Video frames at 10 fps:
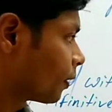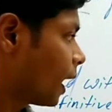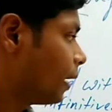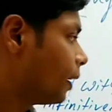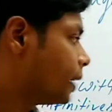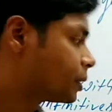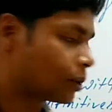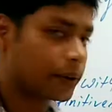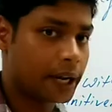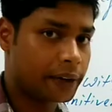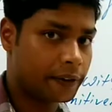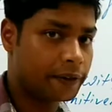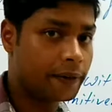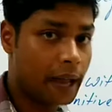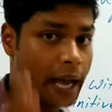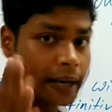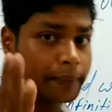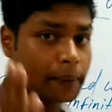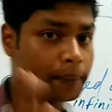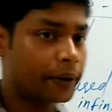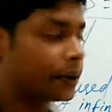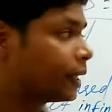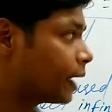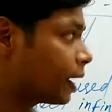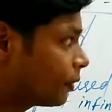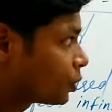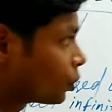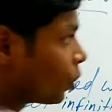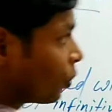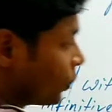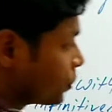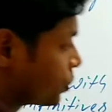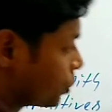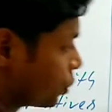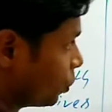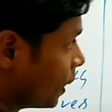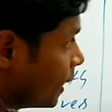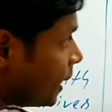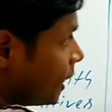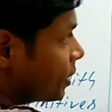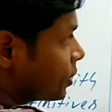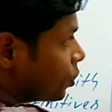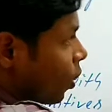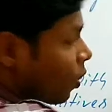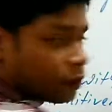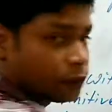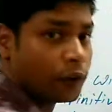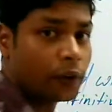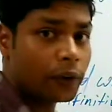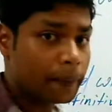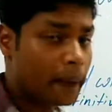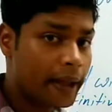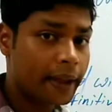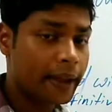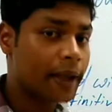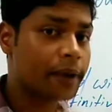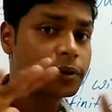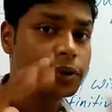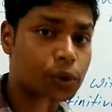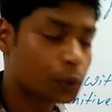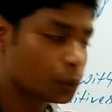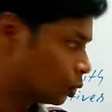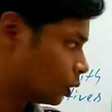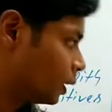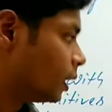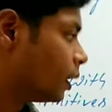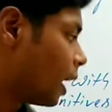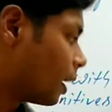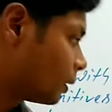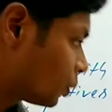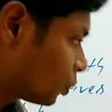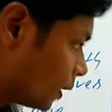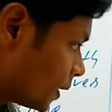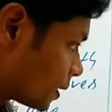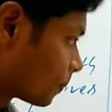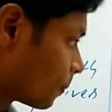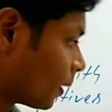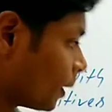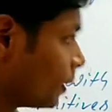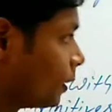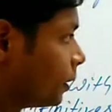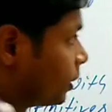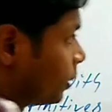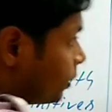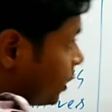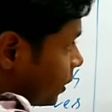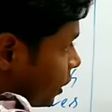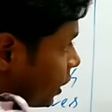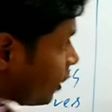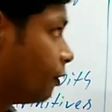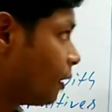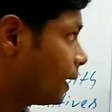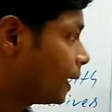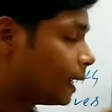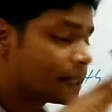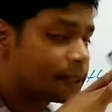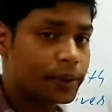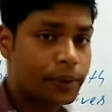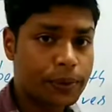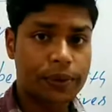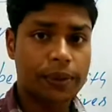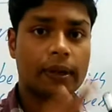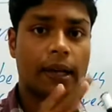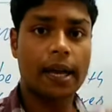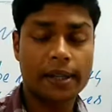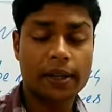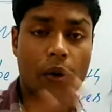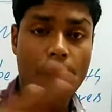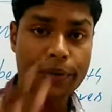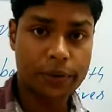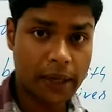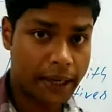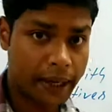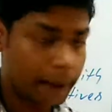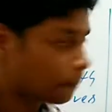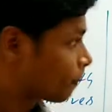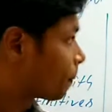and interrogative. And remember, here we do not use to. It is not followed by a to. Another rule is the third, when it is used as an auxiliary,